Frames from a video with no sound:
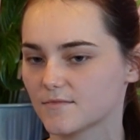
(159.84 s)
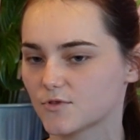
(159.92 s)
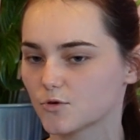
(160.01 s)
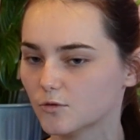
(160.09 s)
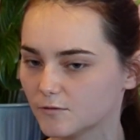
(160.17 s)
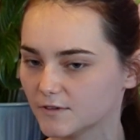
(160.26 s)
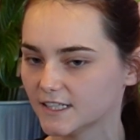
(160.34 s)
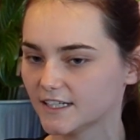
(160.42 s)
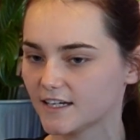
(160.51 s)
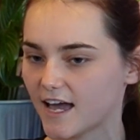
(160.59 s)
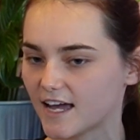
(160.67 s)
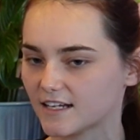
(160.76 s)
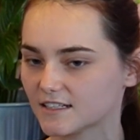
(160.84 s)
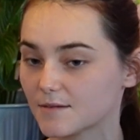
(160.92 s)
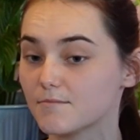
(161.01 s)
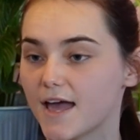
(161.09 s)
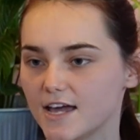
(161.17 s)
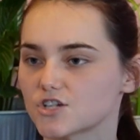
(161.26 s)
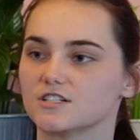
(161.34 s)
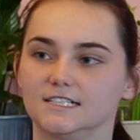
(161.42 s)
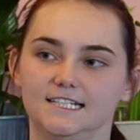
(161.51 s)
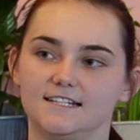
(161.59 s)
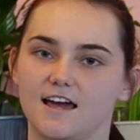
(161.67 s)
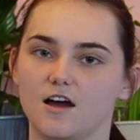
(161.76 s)
thoughtfully and
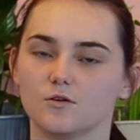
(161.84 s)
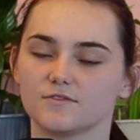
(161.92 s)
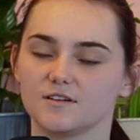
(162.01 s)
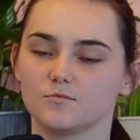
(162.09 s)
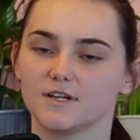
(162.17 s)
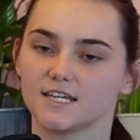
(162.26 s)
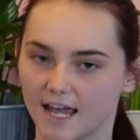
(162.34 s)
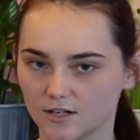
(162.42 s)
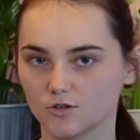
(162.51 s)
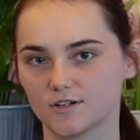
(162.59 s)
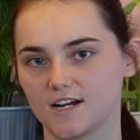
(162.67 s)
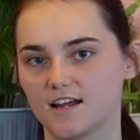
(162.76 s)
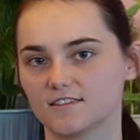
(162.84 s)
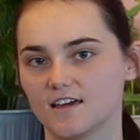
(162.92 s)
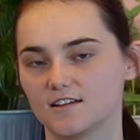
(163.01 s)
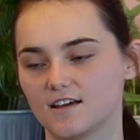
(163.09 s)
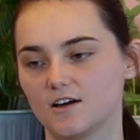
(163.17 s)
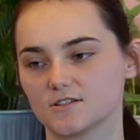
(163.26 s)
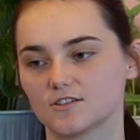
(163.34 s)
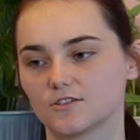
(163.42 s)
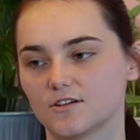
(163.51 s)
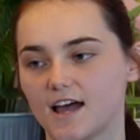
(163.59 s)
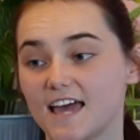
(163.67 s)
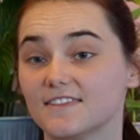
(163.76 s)
compassionately now, then we can create that
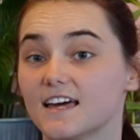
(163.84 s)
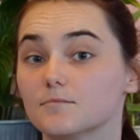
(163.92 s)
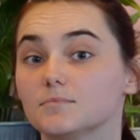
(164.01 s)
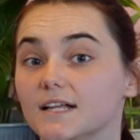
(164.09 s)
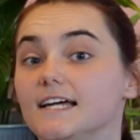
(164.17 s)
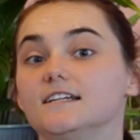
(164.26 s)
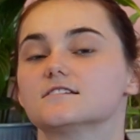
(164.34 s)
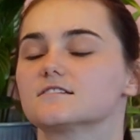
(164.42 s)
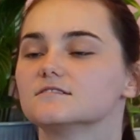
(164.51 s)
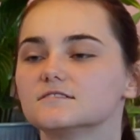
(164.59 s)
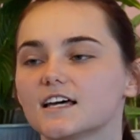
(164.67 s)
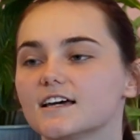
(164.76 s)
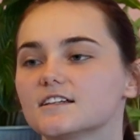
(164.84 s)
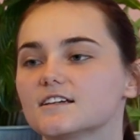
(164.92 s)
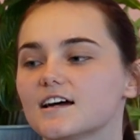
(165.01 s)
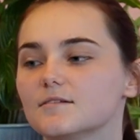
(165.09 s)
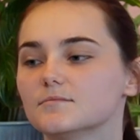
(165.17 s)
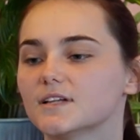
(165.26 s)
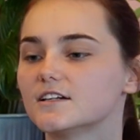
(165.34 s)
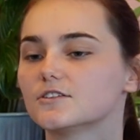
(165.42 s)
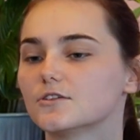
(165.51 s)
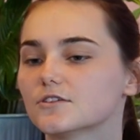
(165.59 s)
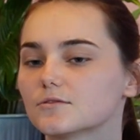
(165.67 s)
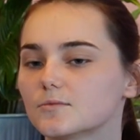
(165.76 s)
Aotearoa and that planet, that planet
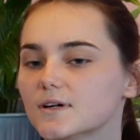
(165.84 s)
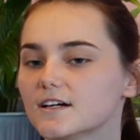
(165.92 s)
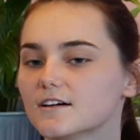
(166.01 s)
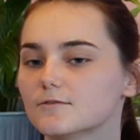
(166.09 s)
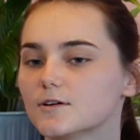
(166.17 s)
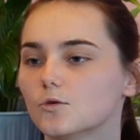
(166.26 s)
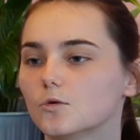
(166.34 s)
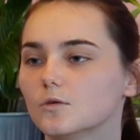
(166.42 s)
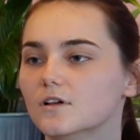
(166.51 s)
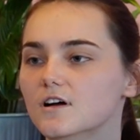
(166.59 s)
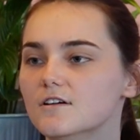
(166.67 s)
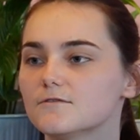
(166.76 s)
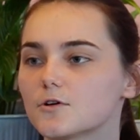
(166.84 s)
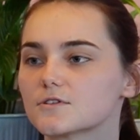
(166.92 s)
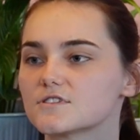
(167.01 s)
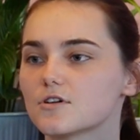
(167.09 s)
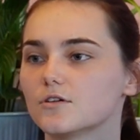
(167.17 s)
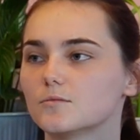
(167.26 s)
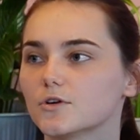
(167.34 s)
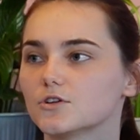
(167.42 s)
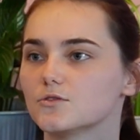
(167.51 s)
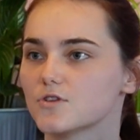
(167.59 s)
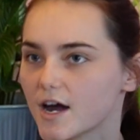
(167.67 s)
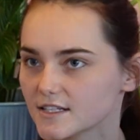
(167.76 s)
Earth, where if we all focus on what
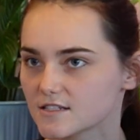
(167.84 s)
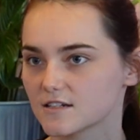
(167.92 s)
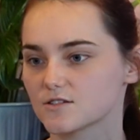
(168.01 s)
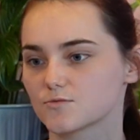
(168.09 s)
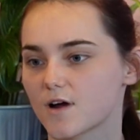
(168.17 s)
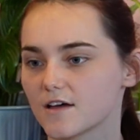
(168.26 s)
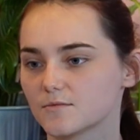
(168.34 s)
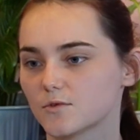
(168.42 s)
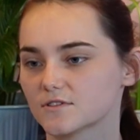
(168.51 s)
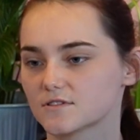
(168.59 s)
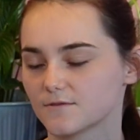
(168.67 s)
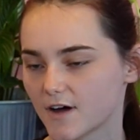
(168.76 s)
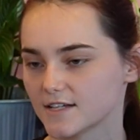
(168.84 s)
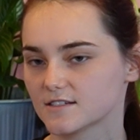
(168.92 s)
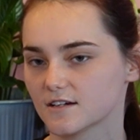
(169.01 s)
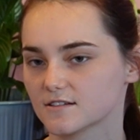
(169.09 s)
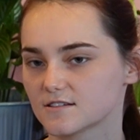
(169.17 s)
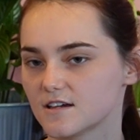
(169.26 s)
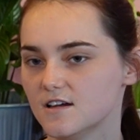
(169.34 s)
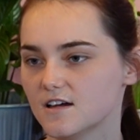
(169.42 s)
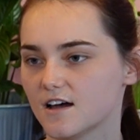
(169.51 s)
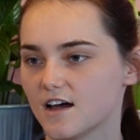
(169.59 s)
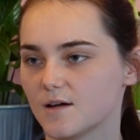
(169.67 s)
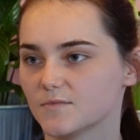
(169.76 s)
unites us rather than what divides us,
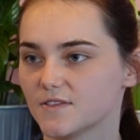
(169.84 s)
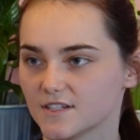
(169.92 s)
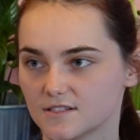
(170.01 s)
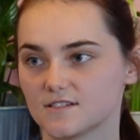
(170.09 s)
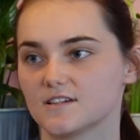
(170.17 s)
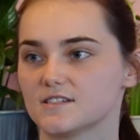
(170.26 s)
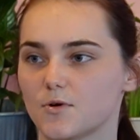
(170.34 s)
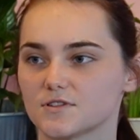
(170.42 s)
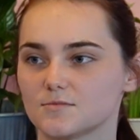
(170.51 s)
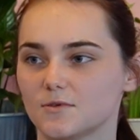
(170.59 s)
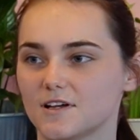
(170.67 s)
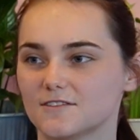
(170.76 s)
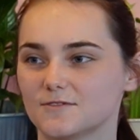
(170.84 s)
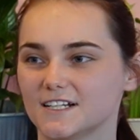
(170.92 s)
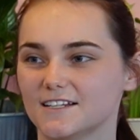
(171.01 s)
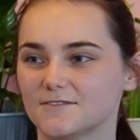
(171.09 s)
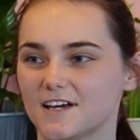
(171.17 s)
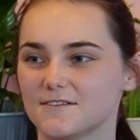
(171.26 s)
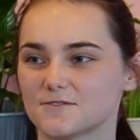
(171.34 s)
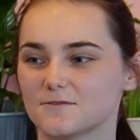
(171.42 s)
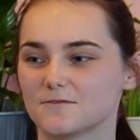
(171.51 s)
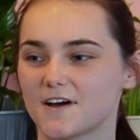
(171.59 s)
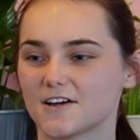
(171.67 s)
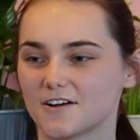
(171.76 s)
then this is possible. And if we live lives
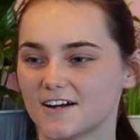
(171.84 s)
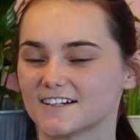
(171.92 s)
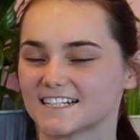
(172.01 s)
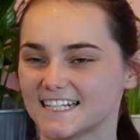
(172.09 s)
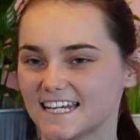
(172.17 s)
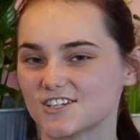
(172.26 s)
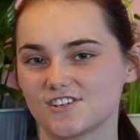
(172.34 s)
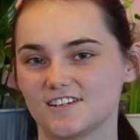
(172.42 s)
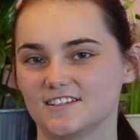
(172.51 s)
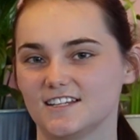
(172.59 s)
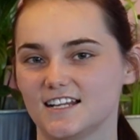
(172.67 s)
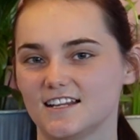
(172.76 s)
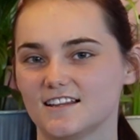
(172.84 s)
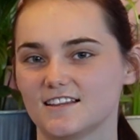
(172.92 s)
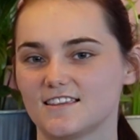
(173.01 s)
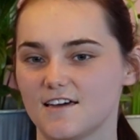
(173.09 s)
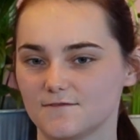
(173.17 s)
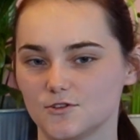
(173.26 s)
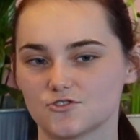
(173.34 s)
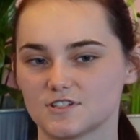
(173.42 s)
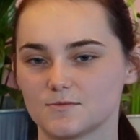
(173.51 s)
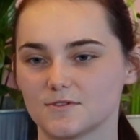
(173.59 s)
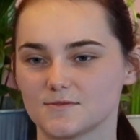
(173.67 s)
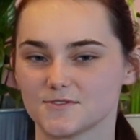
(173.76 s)
of aroha and connection, then that future
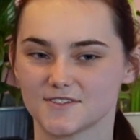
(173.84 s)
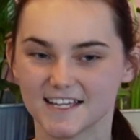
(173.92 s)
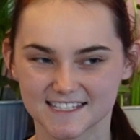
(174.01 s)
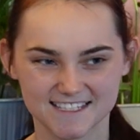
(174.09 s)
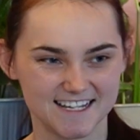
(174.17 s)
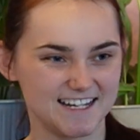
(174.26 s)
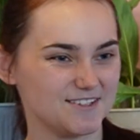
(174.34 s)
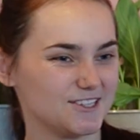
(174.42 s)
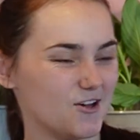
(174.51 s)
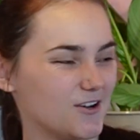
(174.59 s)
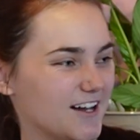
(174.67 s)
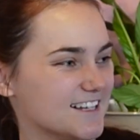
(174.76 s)
is possible. So that's a long